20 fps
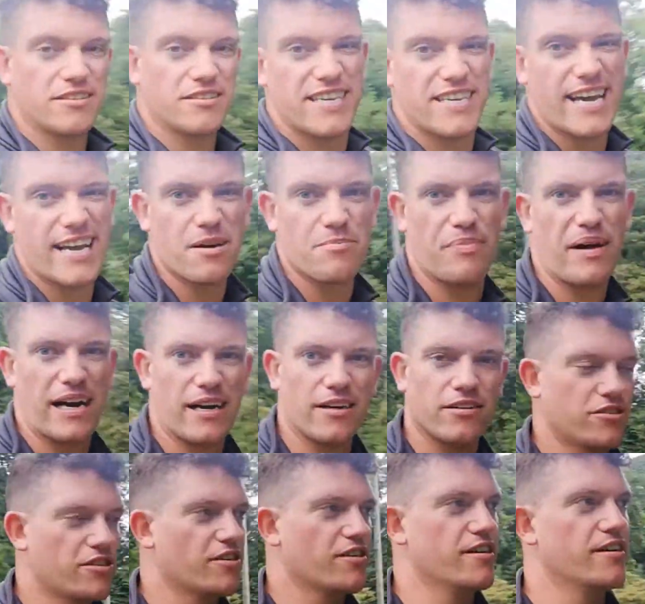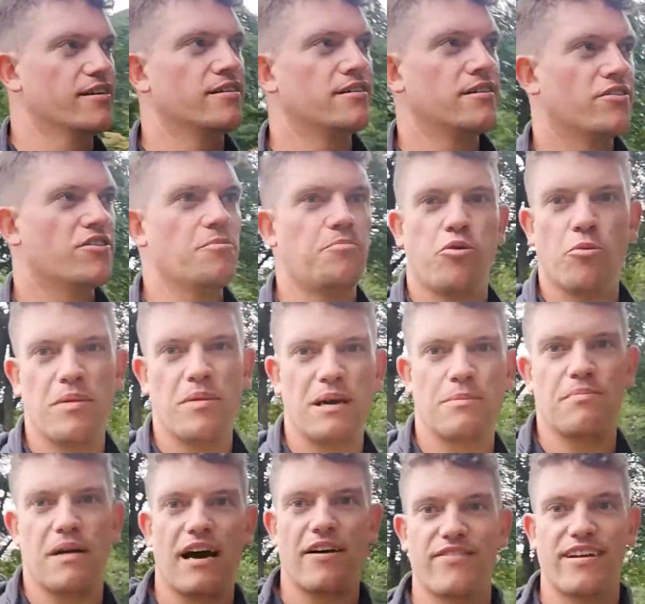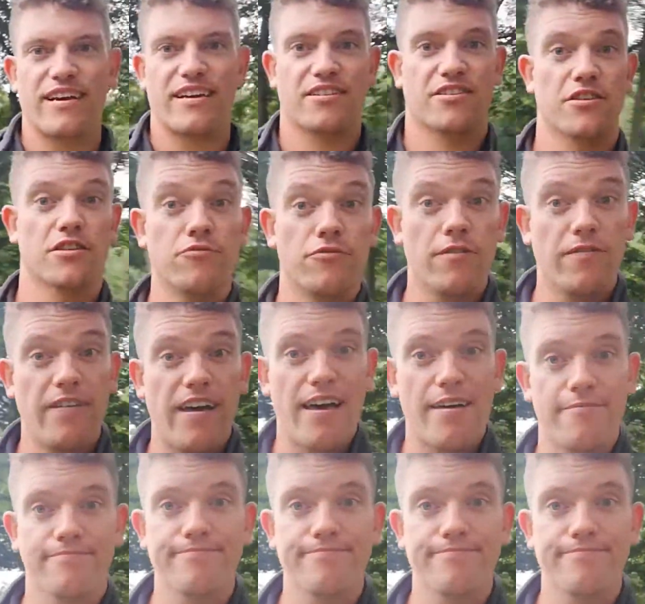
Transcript: take you back into the public path next to the river.